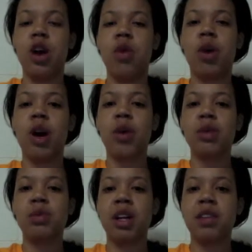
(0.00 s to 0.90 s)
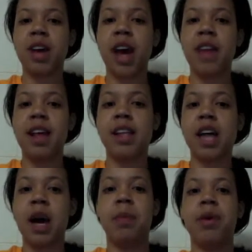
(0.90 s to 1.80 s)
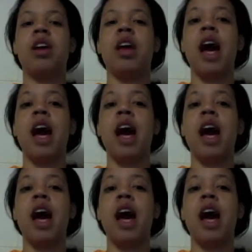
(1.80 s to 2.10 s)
what was relevant at that time period.